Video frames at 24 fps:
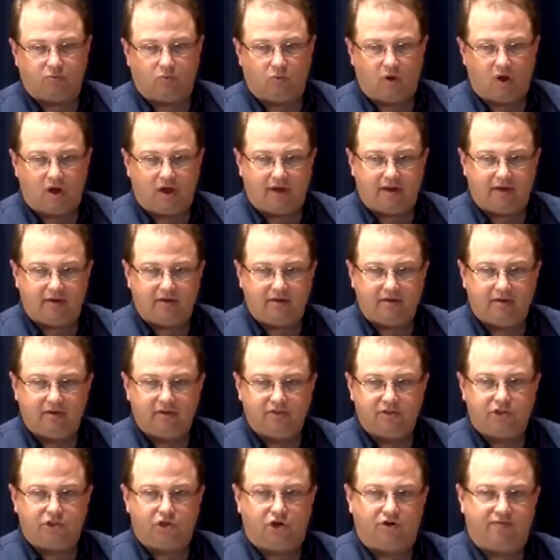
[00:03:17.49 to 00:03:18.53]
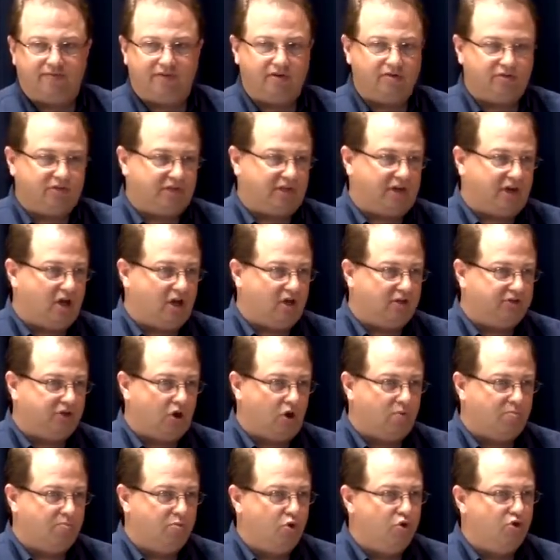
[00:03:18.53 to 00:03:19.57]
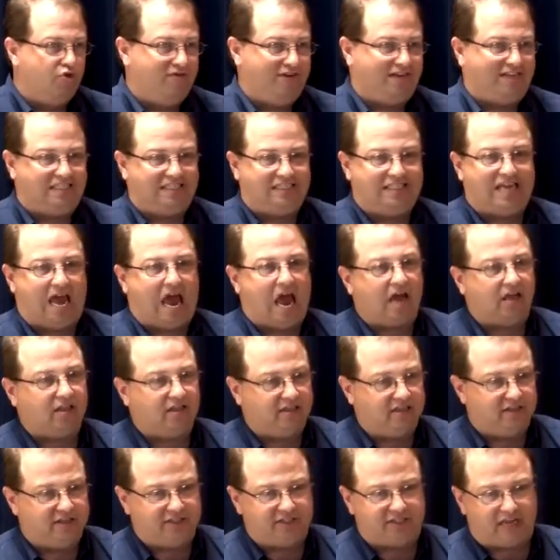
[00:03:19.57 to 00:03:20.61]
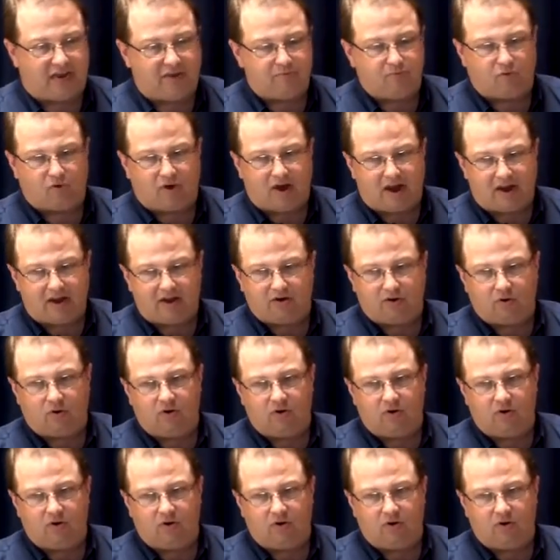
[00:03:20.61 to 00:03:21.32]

One, servos that all don't move at exactly the same rate